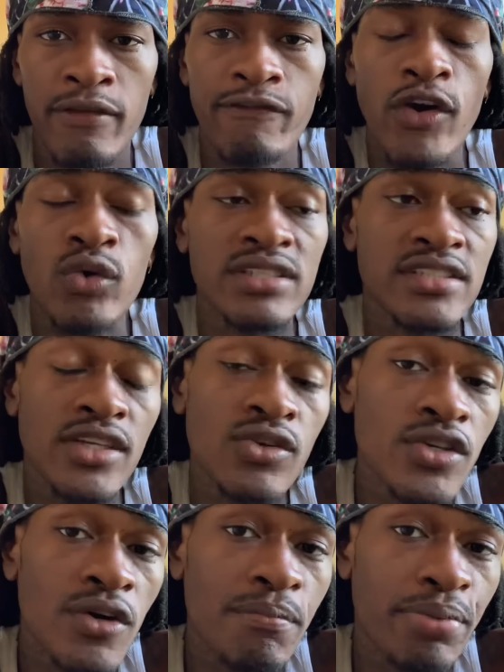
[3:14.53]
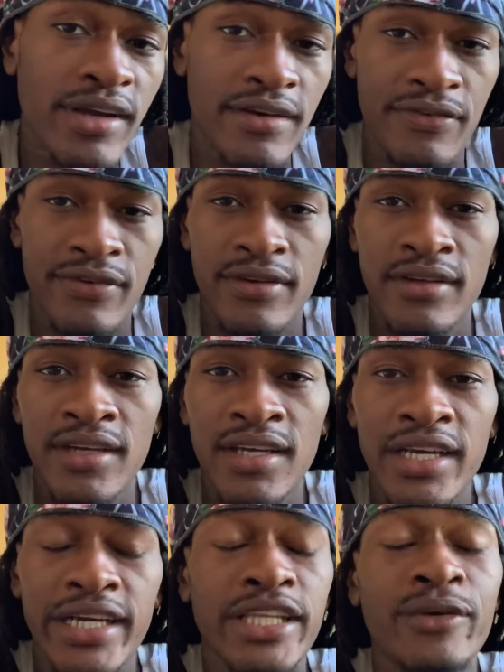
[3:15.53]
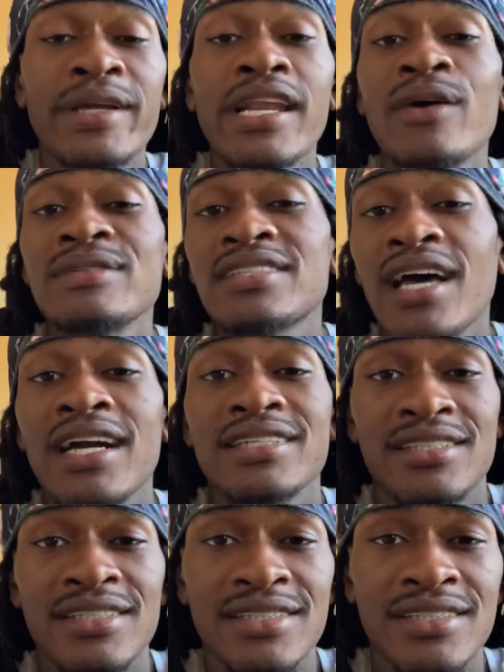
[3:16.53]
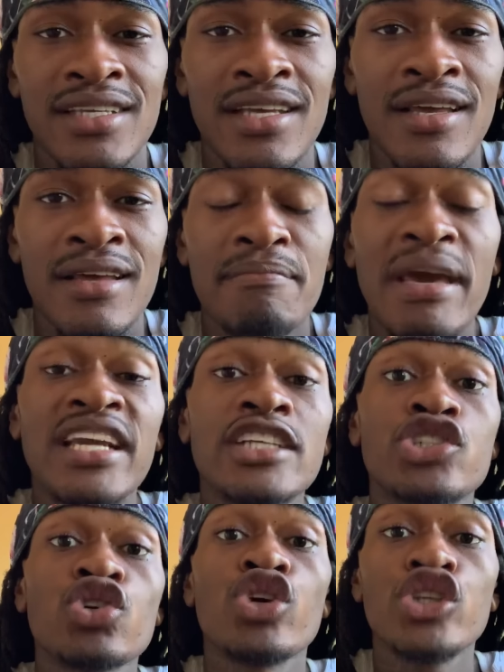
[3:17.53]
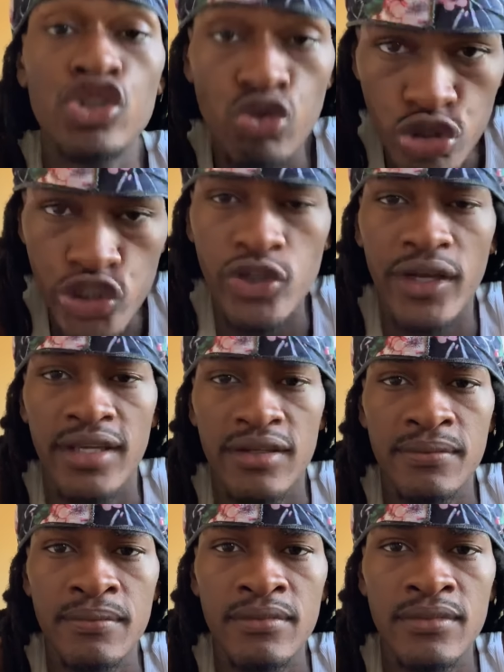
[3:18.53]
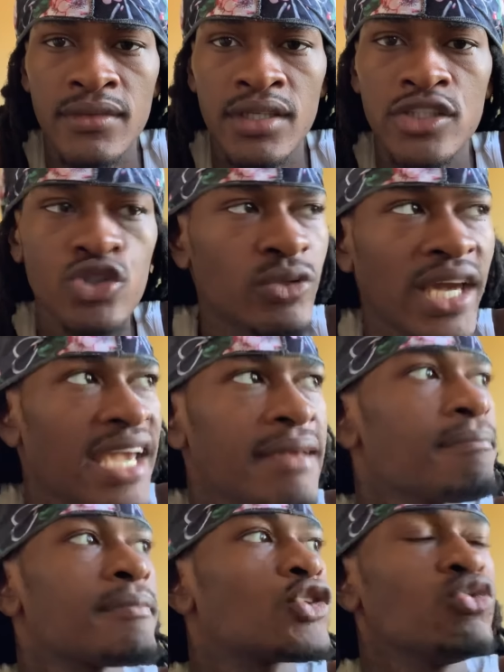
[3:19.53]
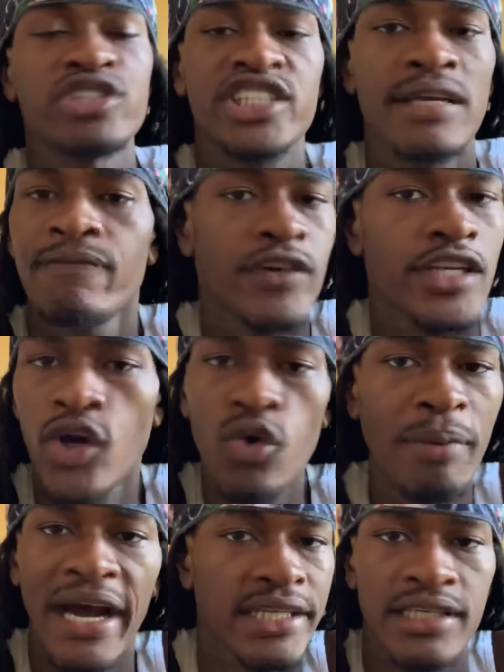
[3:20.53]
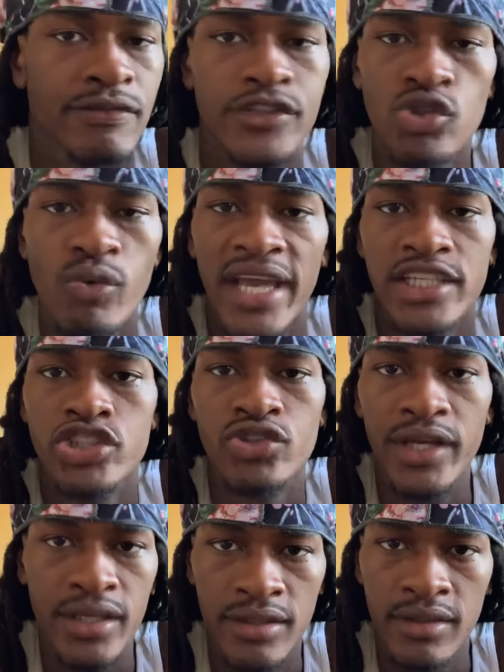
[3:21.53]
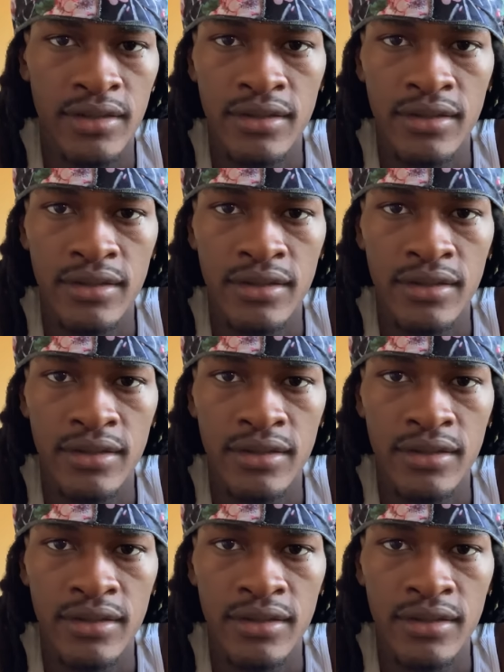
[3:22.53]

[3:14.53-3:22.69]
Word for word: focusing on your breath, clearing out toxins, making sure you straight. You can't do shit for nobody if you ain't straight.